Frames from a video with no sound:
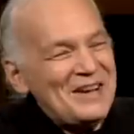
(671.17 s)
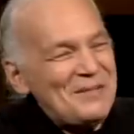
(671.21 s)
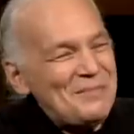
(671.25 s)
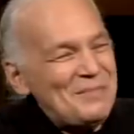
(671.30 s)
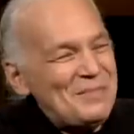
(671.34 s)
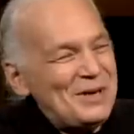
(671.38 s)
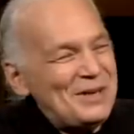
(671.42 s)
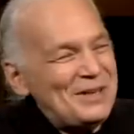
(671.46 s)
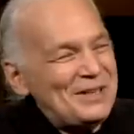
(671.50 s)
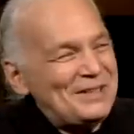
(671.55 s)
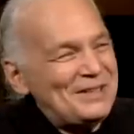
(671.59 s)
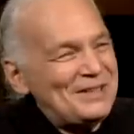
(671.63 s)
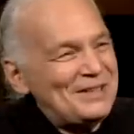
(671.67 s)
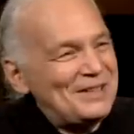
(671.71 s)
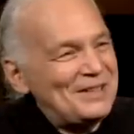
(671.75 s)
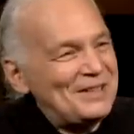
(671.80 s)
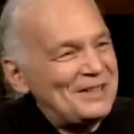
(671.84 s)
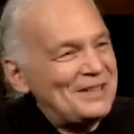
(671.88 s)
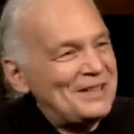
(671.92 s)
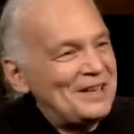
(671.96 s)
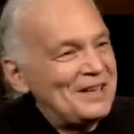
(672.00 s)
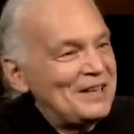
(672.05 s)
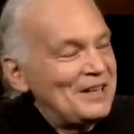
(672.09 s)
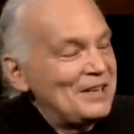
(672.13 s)
But
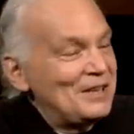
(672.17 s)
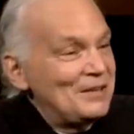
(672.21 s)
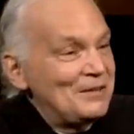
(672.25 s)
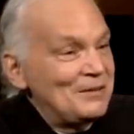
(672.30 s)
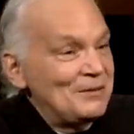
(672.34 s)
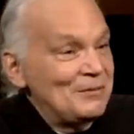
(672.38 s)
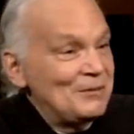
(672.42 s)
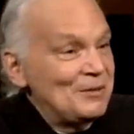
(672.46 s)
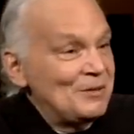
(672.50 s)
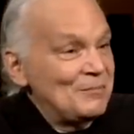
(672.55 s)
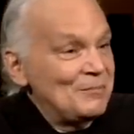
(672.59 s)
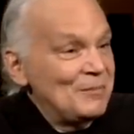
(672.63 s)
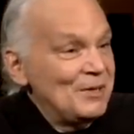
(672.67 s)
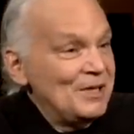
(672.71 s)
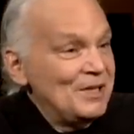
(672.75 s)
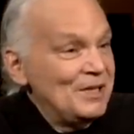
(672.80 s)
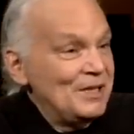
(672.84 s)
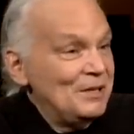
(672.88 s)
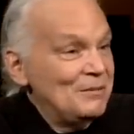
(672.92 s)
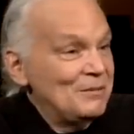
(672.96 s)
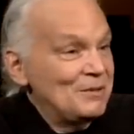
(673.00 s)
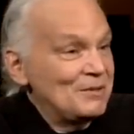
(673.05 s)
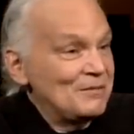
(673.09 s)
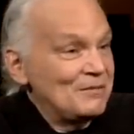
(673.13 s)
with me,
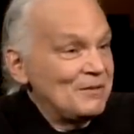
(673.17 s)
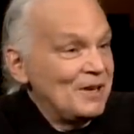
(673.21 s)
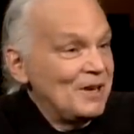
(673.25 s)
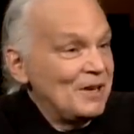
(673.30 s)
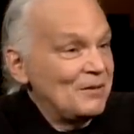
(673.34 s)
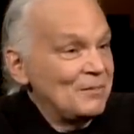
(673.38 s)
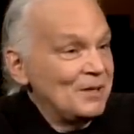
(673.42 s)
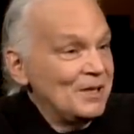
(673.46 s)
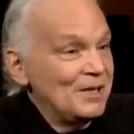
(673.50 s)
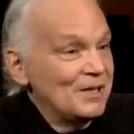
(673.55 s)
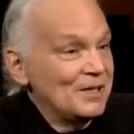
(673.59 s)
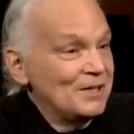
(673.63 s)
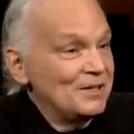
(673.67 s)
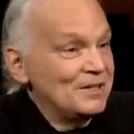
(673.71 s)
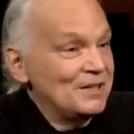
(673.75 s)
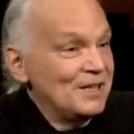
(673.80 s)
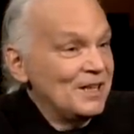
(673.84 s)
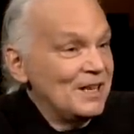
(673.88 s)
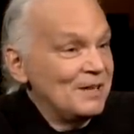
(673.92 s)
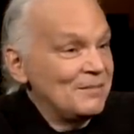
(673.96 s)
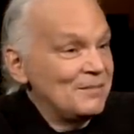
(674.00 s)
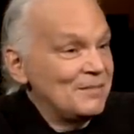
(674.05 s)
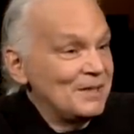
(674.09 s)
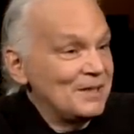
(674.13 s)
he was fine. We had a good
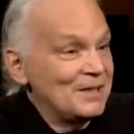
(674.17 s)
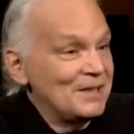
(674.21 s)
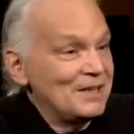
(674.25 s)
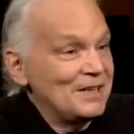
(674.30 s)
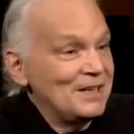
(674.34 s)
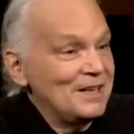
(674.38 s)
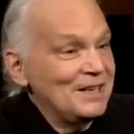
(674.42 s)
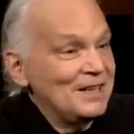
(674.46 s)
time.